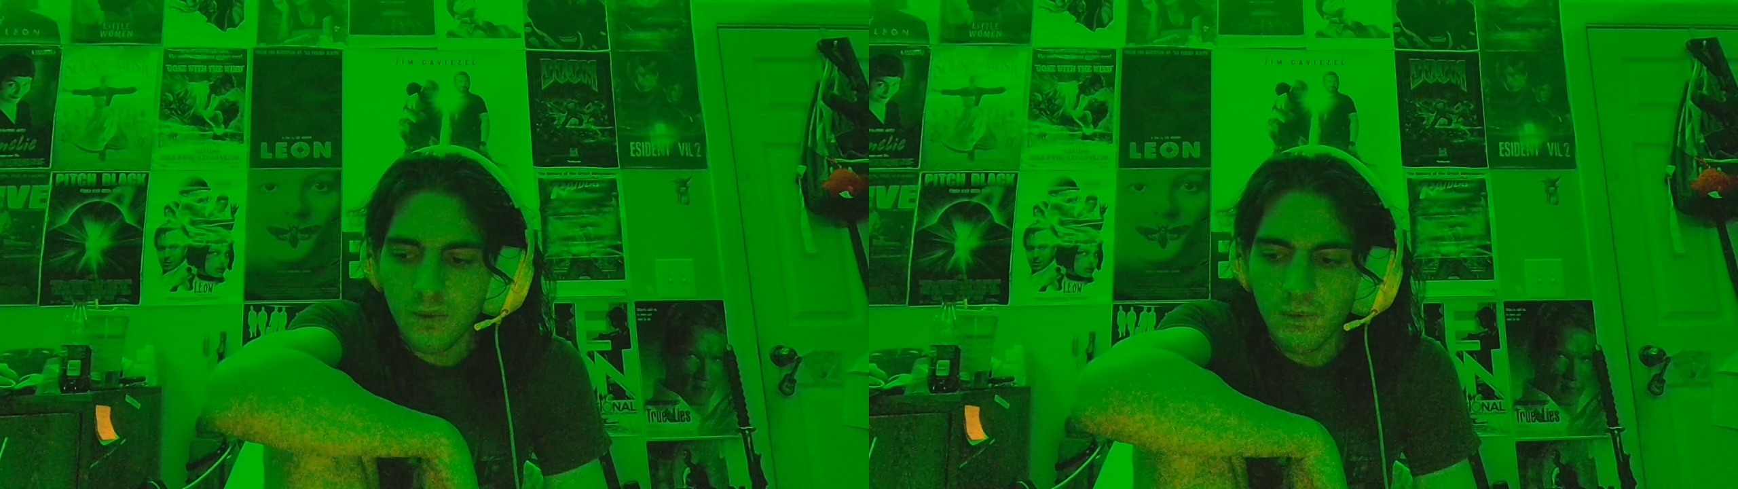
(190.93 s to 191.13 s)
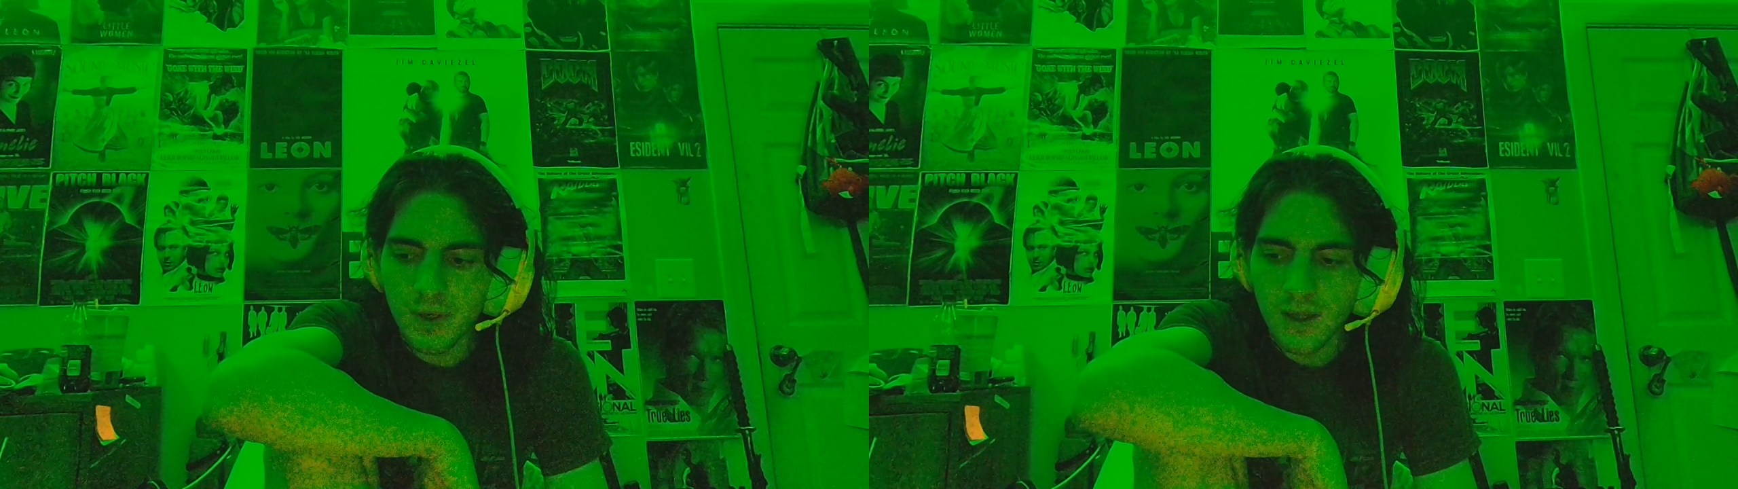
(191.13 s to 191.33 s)

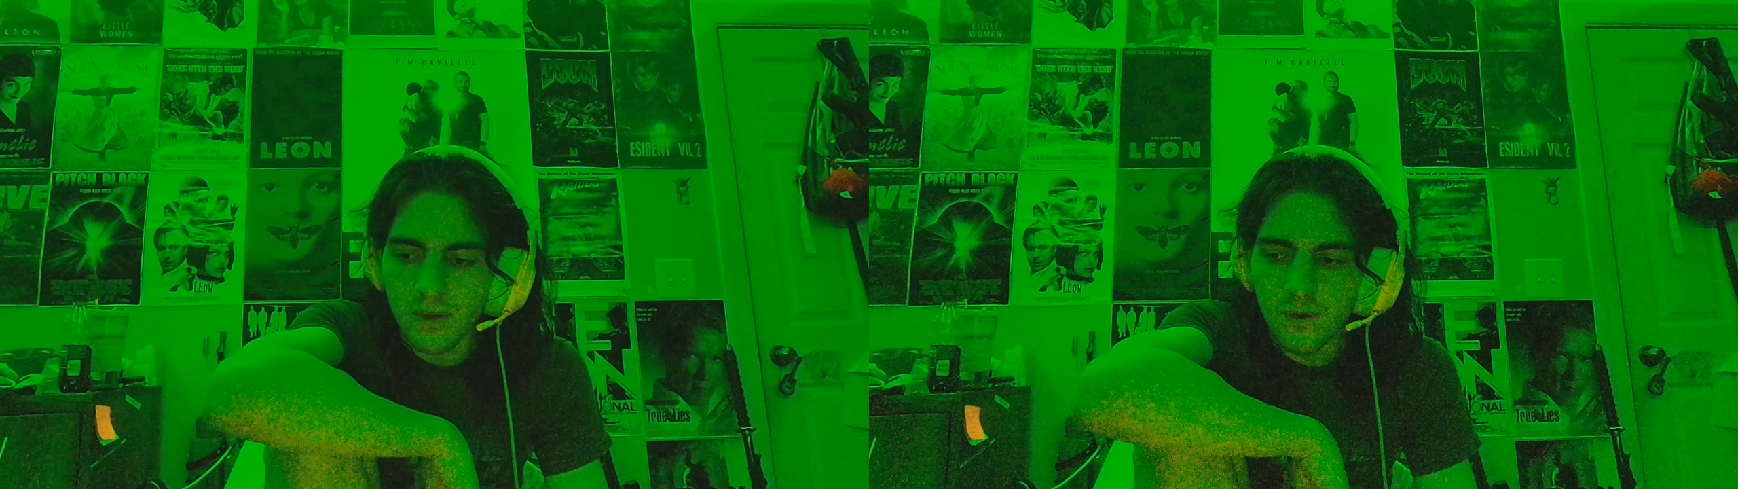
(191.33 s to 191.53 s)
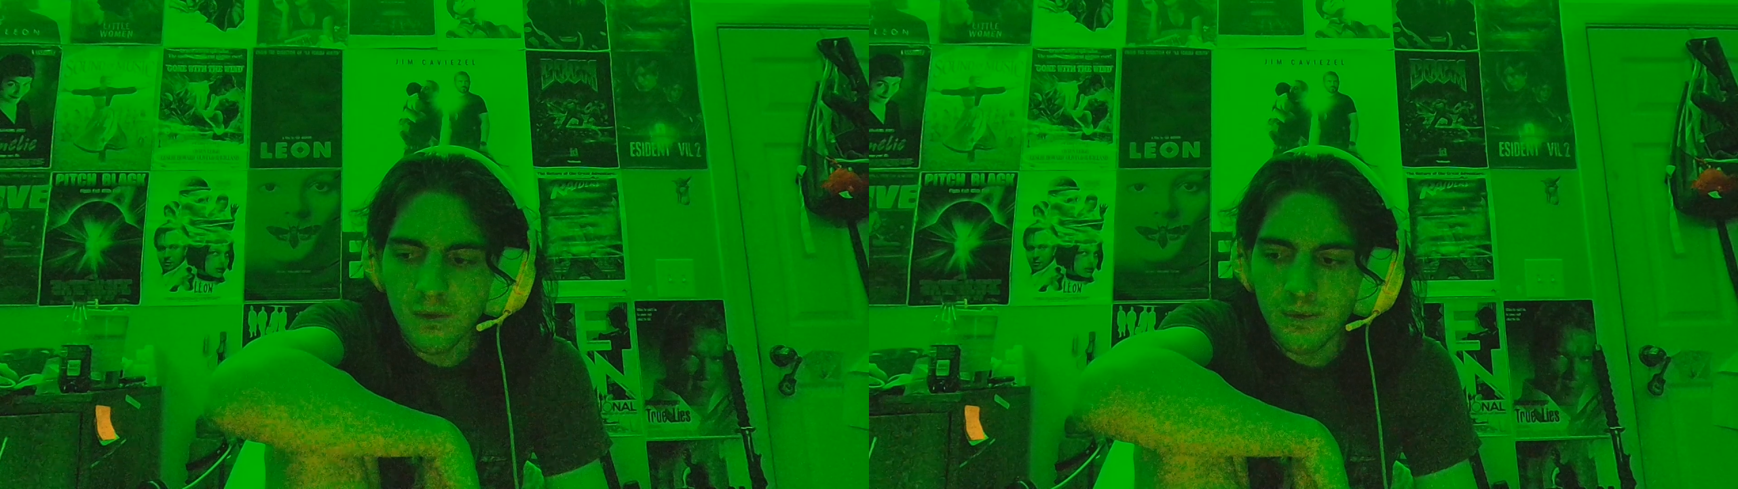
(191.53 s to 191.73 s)

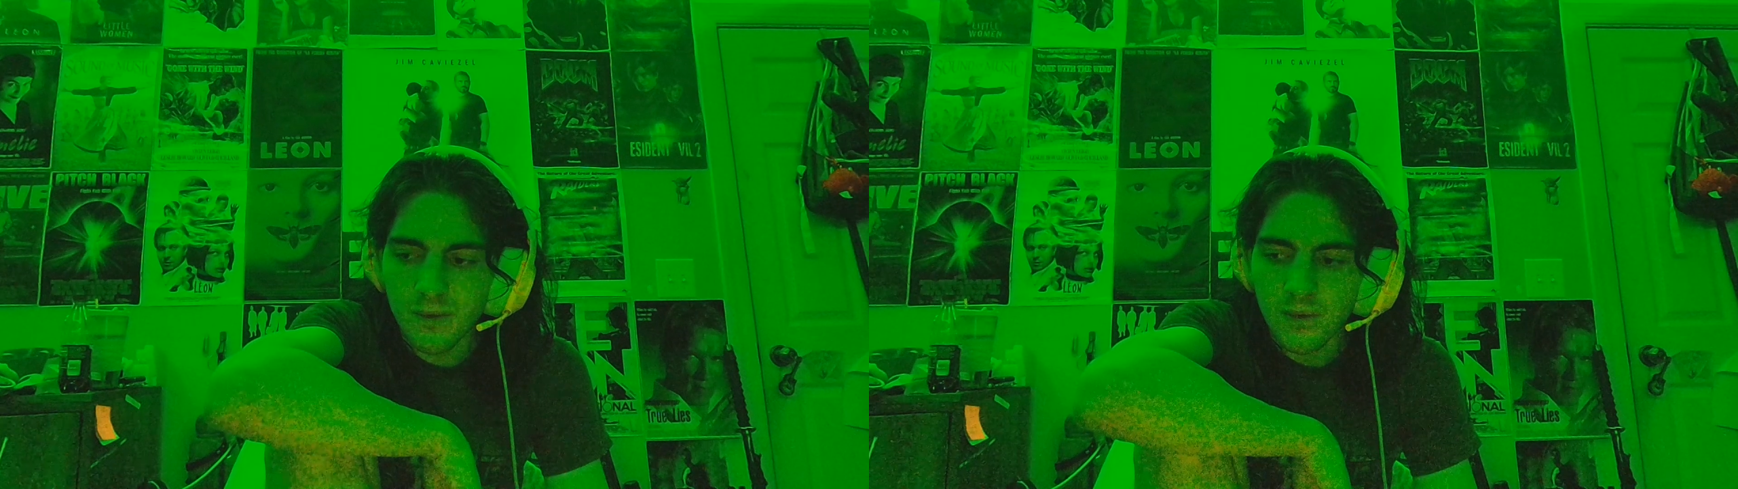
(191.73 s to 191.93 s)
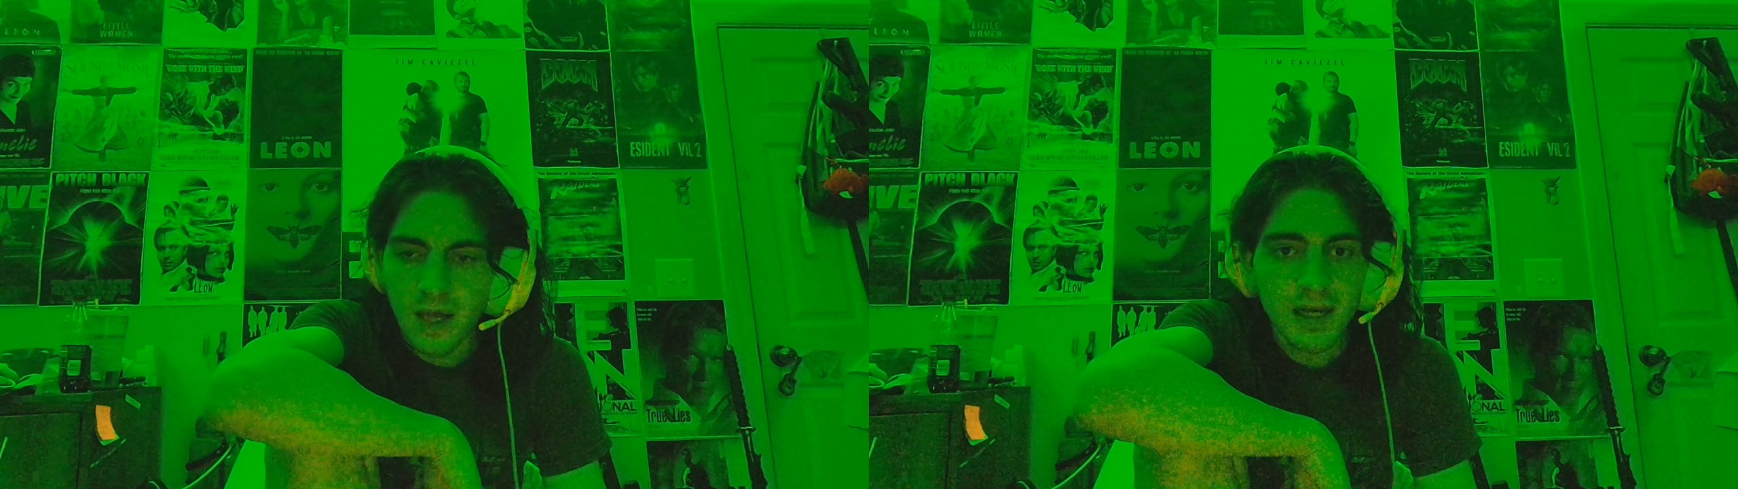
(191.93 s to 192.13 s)
with
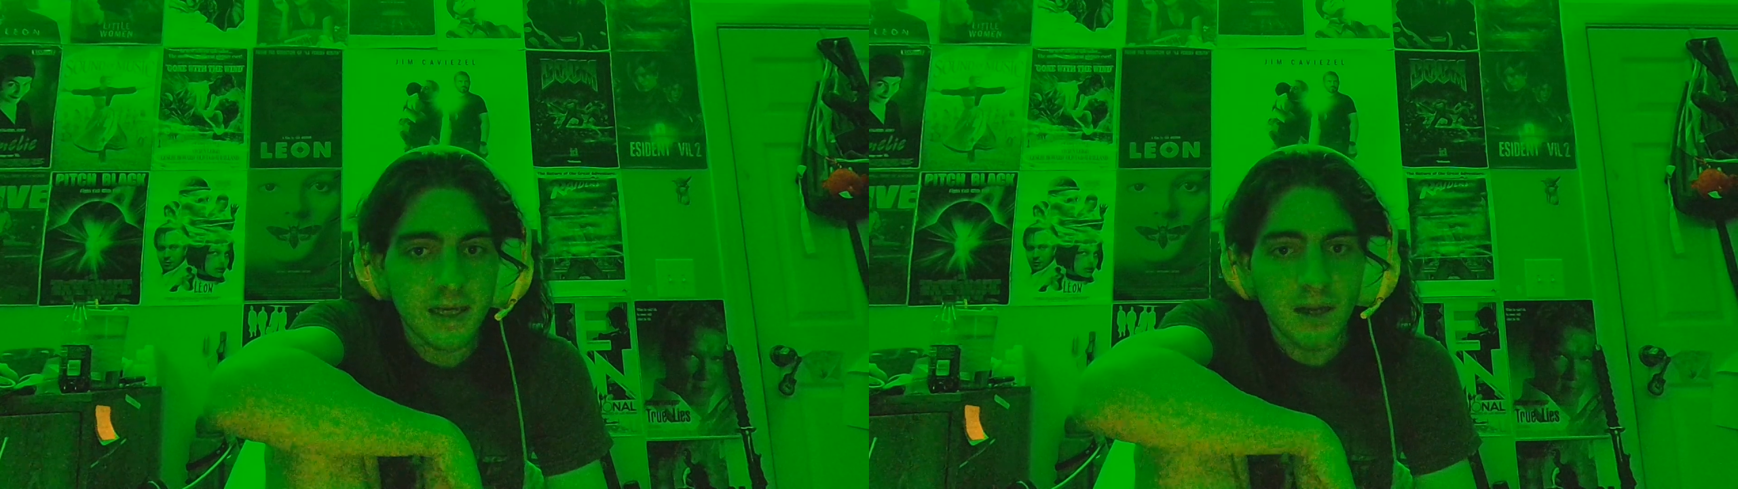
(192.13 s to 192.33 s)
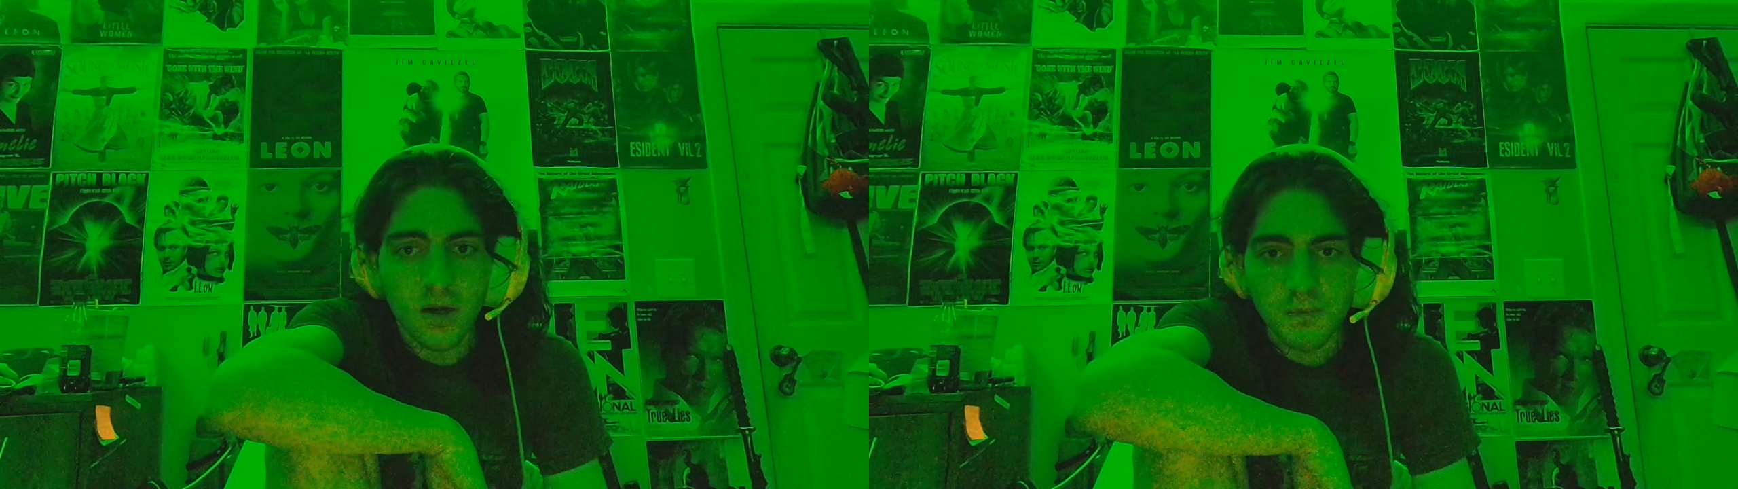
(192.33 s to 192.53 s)
Ana
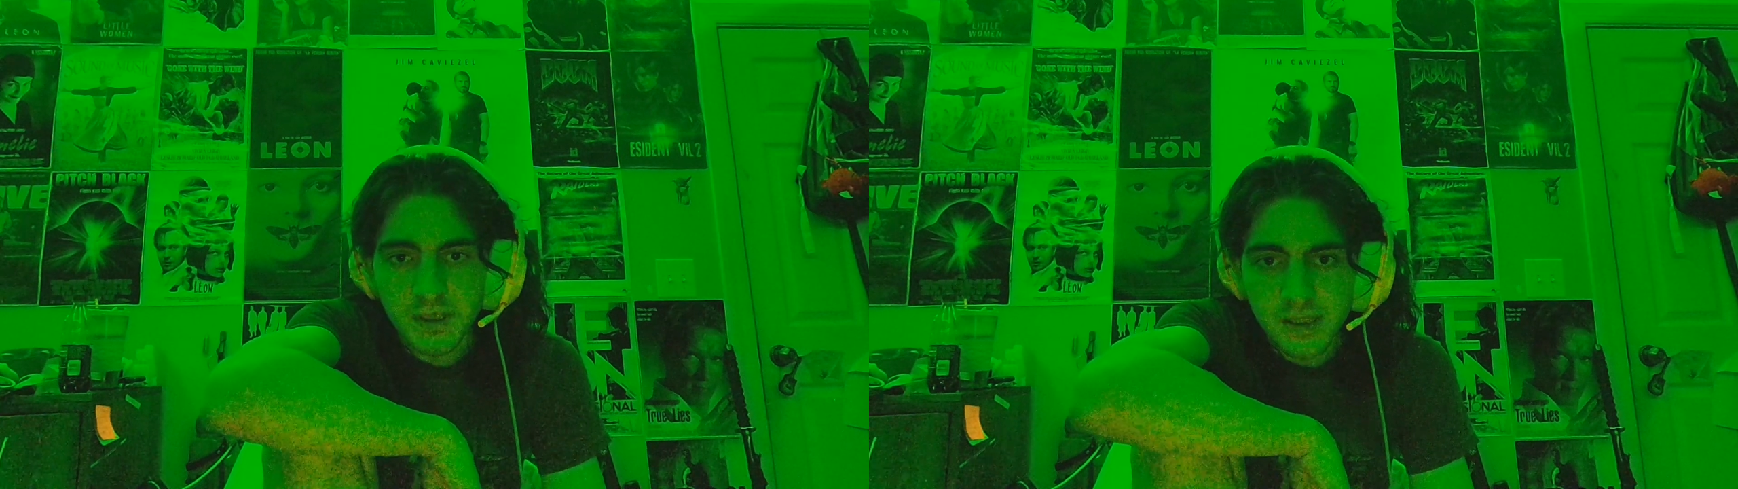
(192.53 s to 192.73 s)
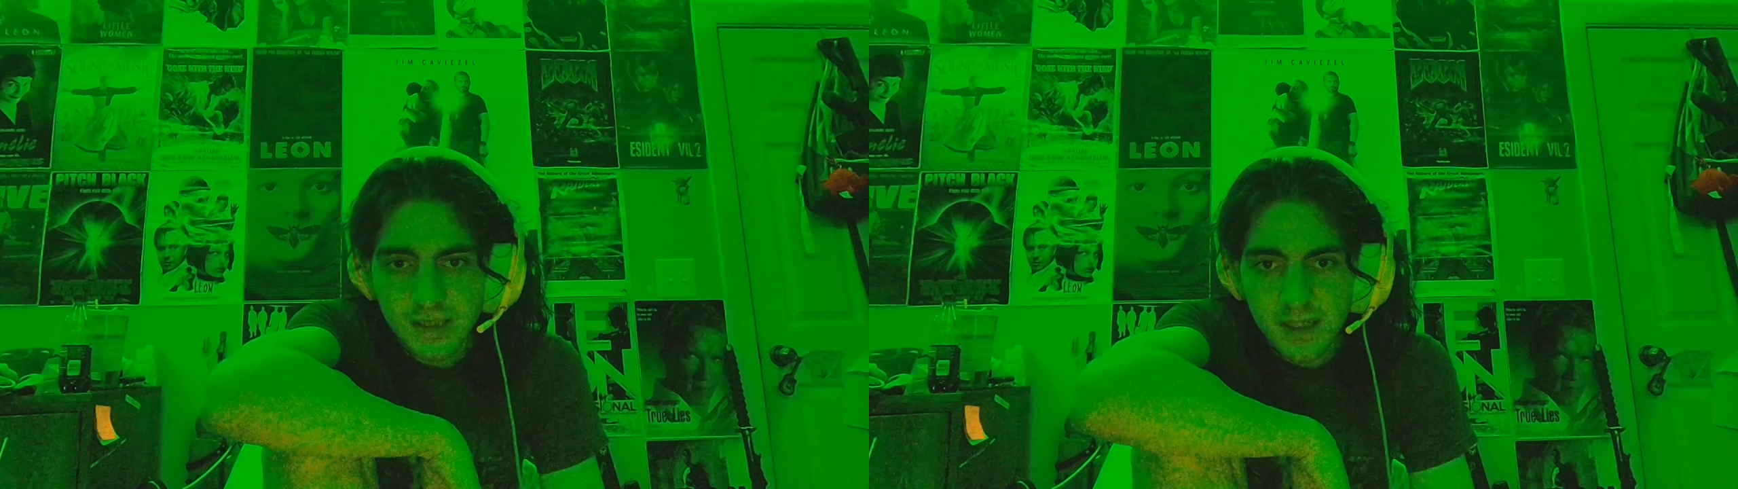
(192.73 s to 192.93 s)
de Armas'